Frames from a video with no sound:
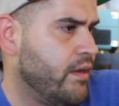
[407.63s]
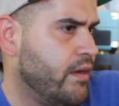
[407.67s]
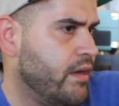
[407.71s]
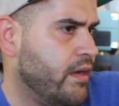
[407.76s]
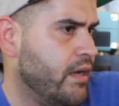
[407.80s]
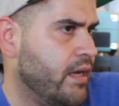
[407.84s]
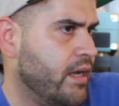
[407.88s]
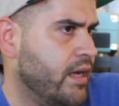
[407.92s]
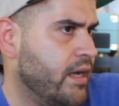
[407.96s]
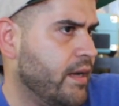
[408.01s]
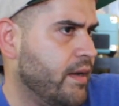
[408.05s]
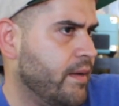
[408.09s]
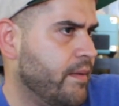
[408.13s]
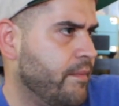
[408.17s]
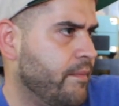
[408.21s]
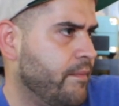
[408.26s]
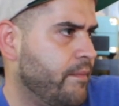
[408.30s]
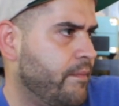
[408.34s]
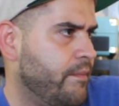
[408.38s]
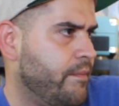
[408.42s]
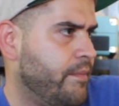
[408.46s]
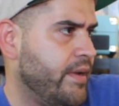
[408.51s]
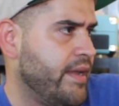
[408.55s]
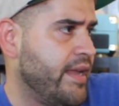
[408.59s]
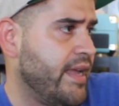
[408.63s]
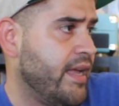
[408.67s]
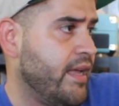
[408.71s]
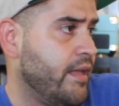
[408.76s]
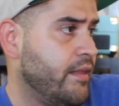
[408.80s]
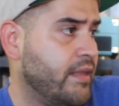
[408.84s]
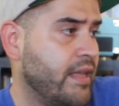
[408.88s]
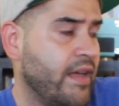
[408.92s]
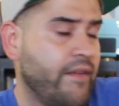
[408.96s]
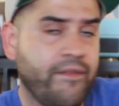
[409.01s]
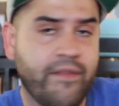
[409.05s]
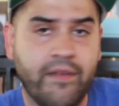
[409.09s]
But yeah,
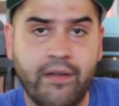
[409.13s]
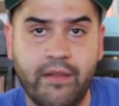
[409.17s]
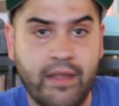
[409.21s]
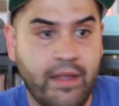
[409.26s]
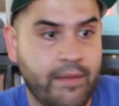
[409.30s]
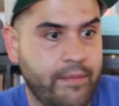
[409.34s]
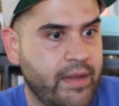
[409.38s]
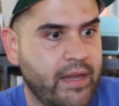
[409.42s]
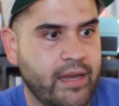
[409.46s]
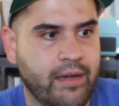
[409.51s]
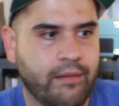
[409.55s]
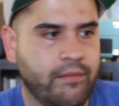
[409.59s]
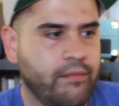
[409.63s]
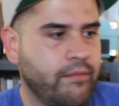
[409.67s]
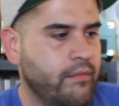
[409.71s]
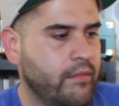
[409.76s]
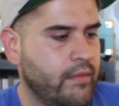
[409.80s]
definitely, I mean,